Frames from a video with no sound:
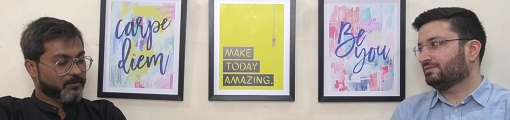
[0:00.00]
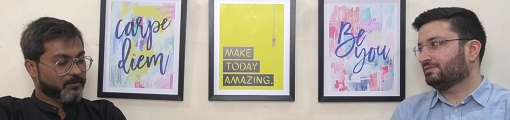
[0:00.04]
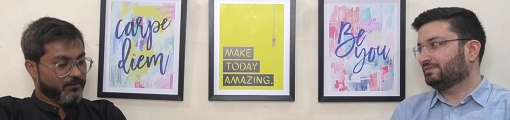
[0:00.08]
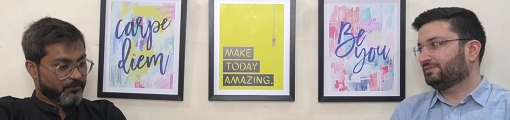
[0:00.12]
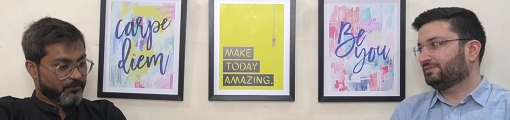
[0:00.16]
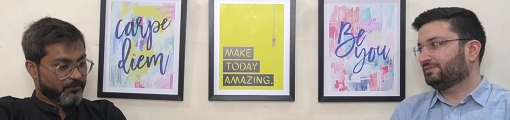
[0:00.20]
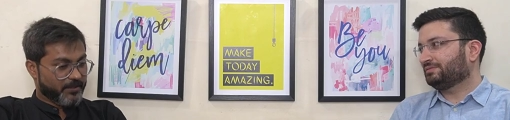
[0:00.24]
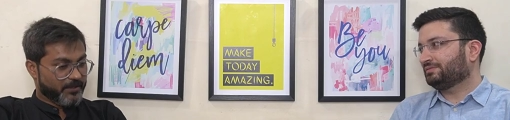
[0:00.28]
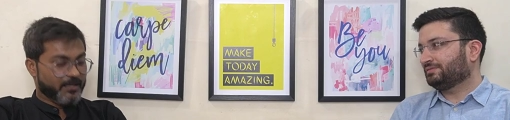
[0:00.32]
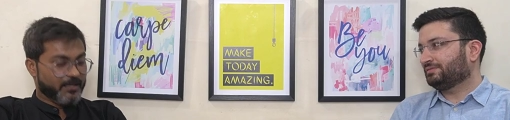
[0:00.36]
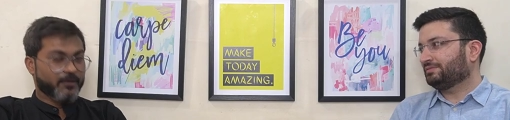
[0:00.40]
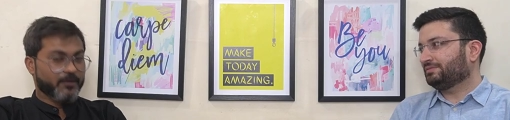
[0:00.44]

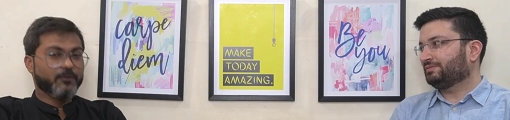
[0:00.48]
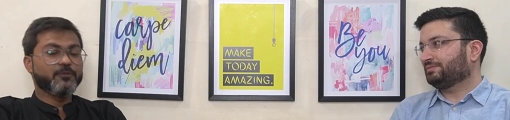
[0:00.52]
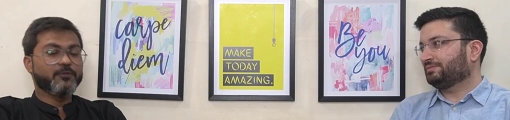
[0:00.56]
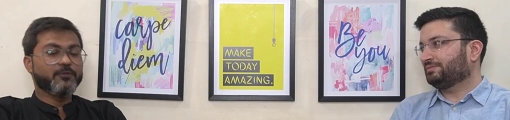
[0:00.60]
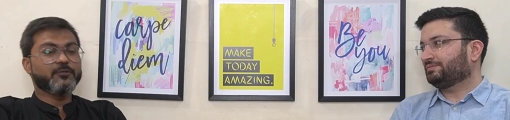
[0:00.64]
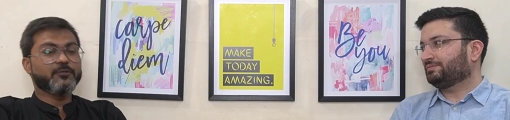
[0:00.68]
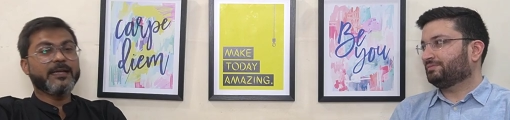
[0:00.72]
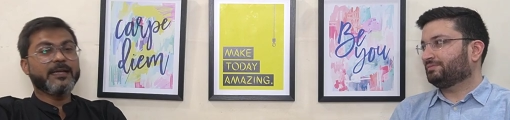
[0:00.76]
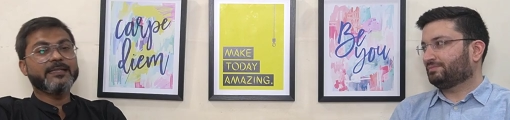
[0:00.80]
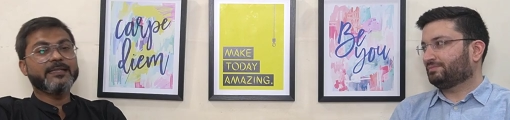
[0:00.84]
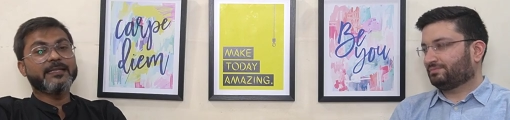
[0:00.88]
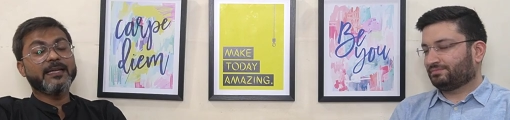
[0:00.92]
Speaker 1: Very good.
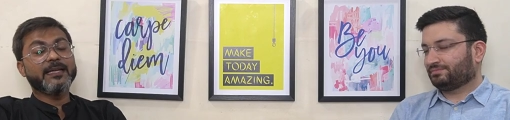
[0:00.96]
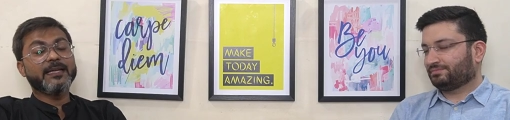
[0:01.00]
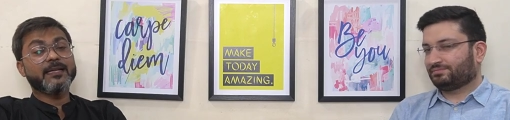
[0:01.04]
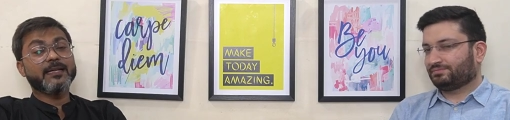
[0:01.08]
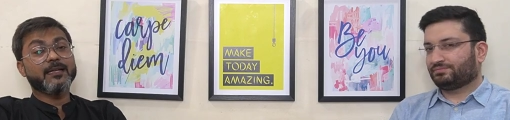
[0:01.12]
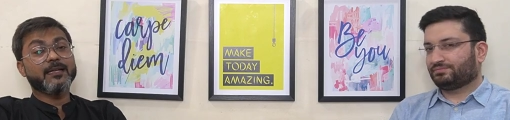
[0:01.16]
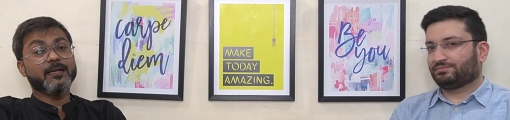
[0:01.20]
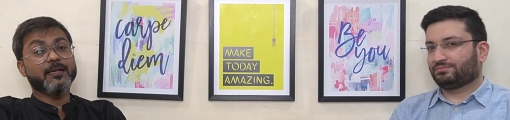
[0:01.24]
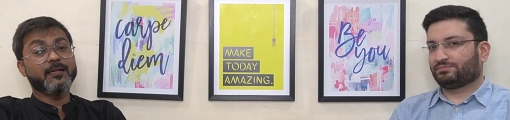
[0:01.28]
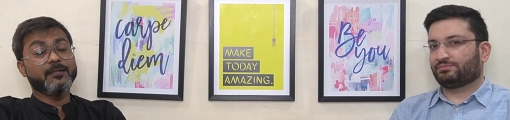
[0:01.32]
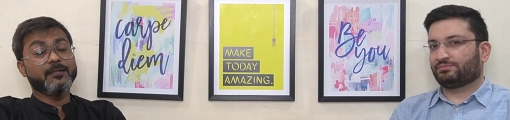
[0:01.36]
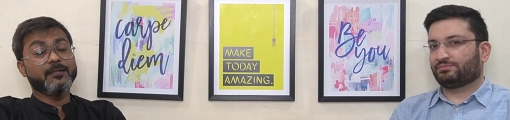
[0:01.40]
So I think
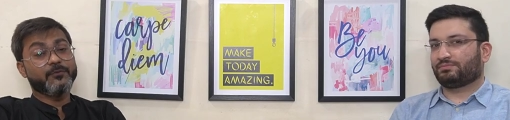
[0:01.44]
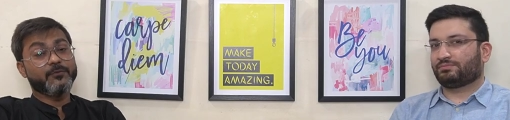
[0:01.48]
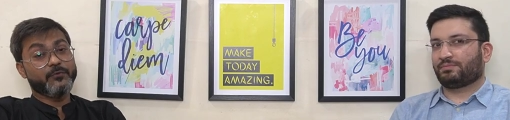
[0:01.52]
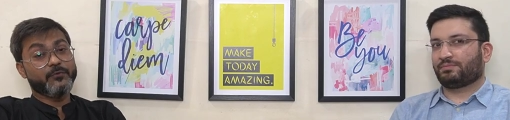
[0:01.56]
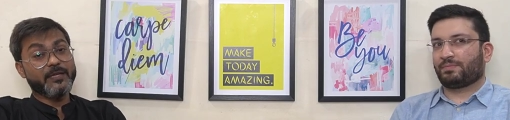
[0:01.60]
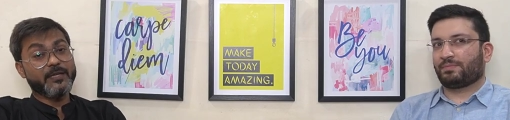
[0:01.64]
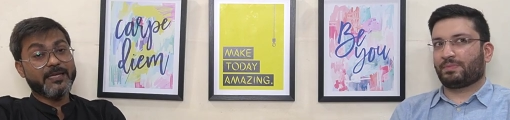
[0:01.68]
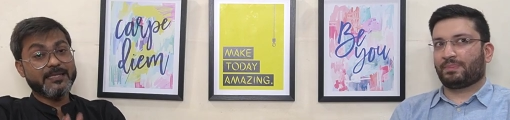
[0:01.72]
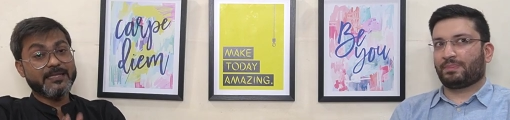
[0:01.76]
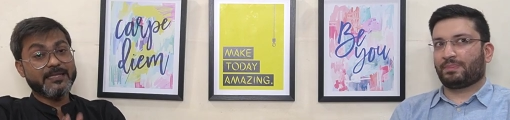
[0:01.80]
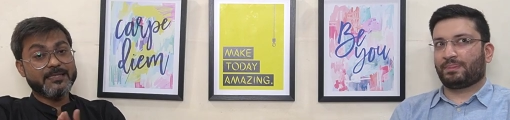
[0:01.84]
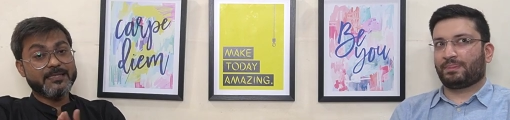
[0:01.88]
uh,
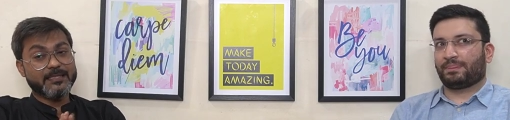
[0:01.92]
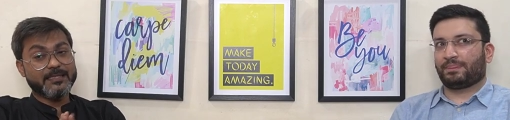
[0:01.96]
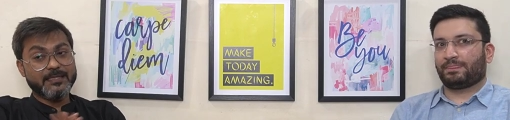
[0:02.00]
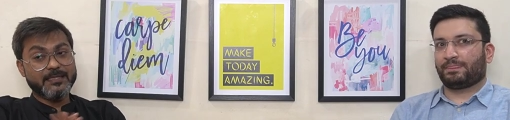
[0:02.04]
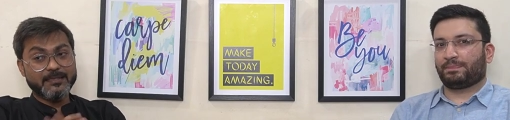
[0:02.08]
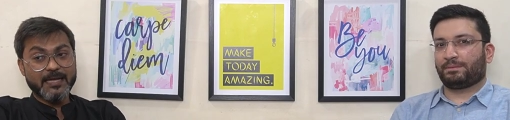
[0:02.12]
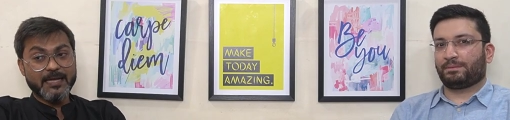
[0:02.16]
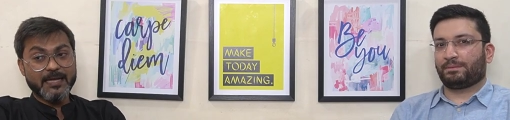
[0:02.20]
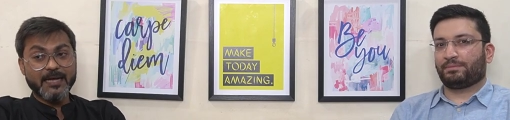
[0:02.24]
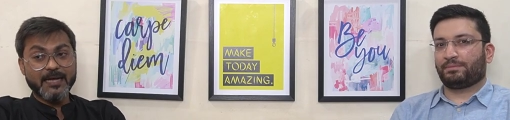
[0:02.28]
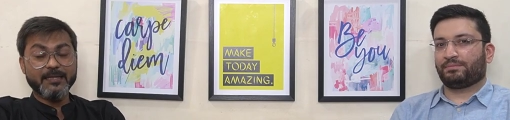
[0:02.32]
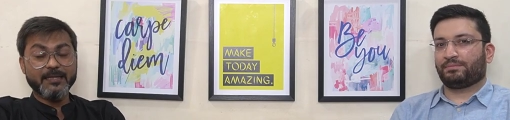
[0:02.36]
we can see
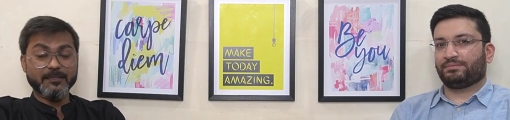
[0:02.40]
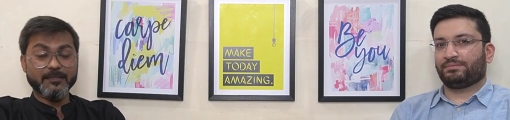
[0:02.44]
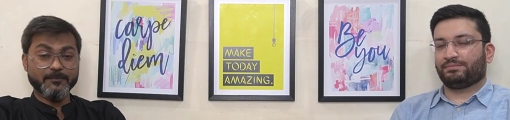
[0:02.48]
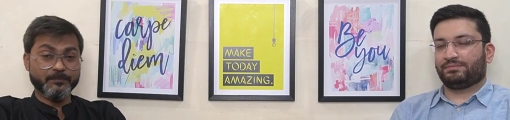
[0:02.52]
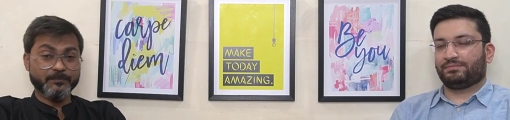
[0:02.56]
that